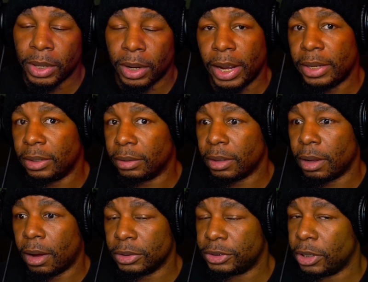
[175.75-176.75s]
And
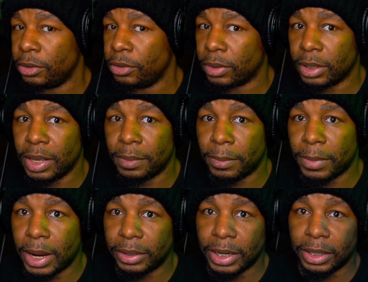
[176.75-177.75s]
also you can keep in
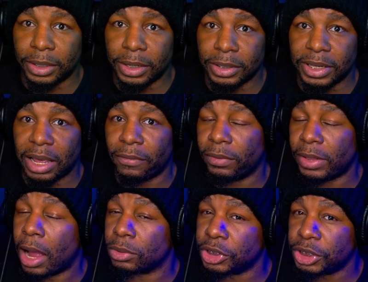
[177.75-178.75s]
mind that it does have
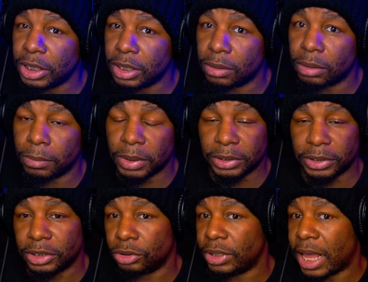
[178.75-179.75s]
Flower Shield, but
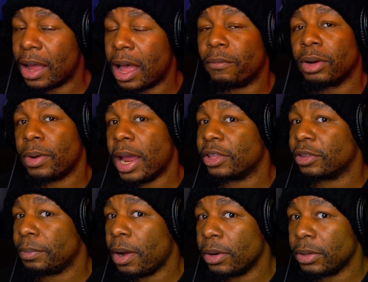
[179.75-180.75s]
since you now have a Grass
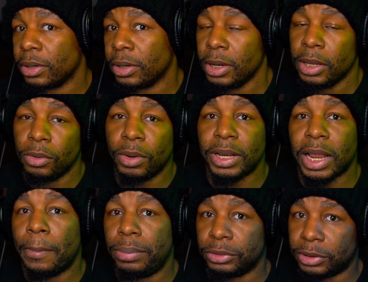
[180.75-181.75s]
partner, you can
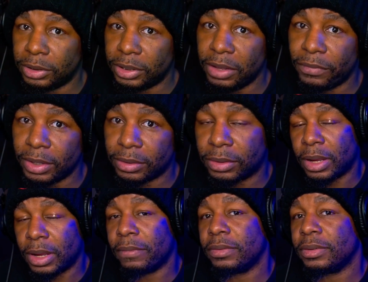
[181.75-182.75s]
now boost the defenses
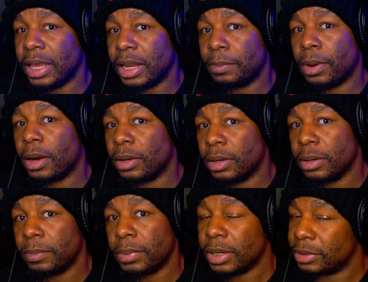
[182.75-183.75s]
said partner
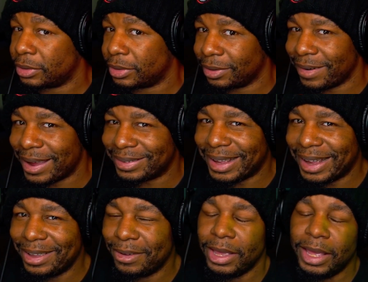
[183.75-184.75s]
because it's a Grass type.
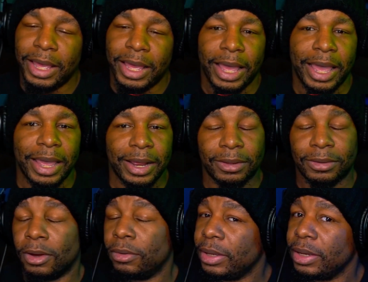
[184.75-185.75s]
And
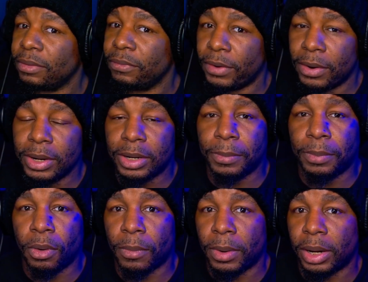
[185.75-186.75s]
so it's a very good
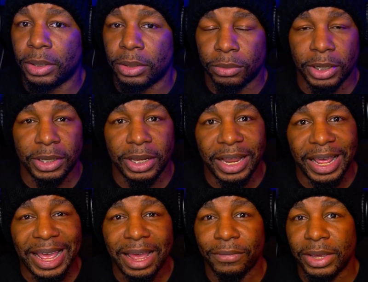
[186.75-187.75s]
Pokemon and utility to
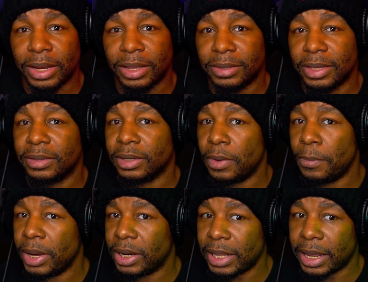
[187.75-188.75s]
have in a seasonal
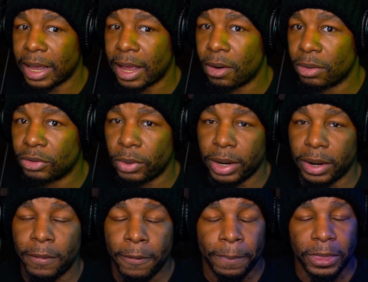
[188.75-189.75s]
meta like ours, where
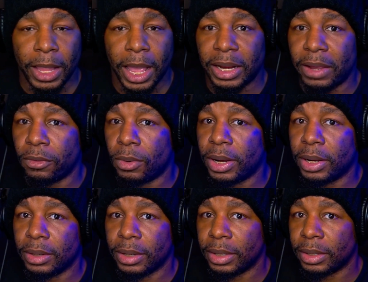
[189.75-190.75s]
not everyone
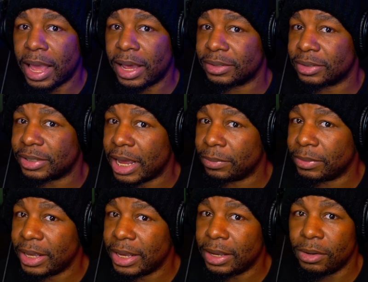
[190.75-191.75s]
has the same
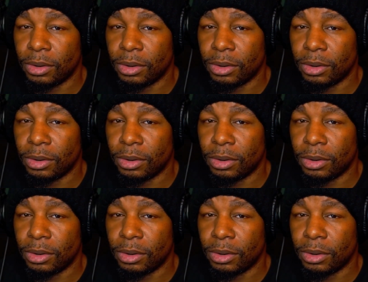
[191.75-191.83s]
thing.